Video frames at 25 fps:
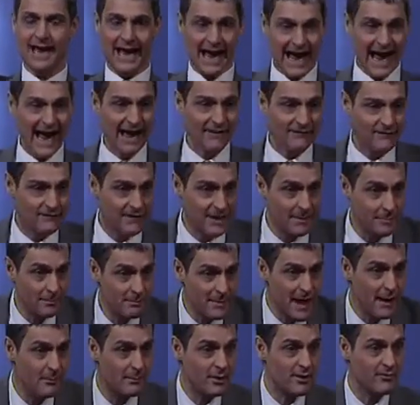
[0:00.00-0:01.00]
Every
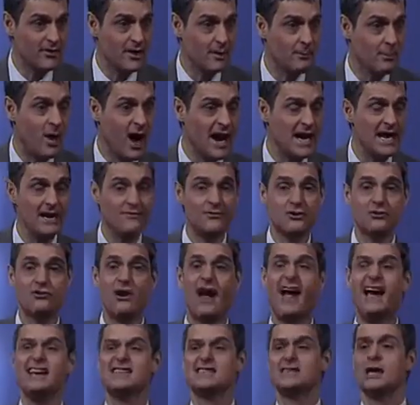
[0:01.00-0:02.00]
member of the body of
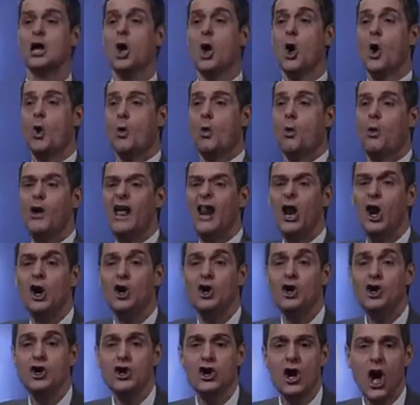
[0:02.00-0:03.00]
Christ will
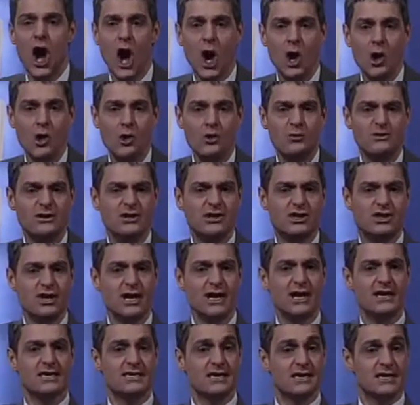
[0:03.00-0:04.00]
know
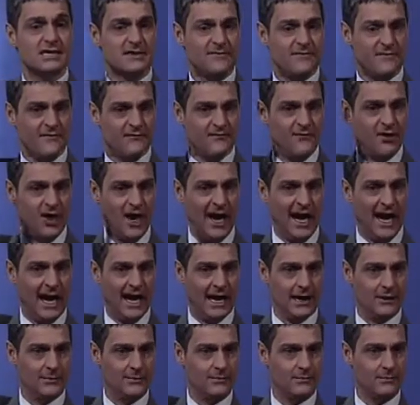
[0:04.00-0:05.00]
Jesus
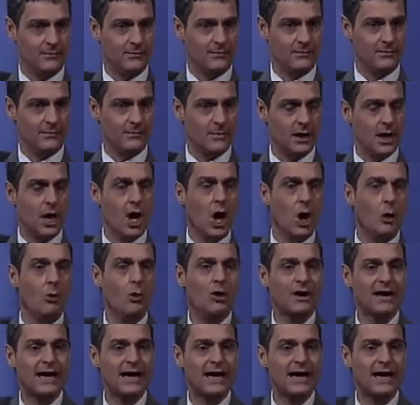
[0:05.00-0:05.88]
fully, will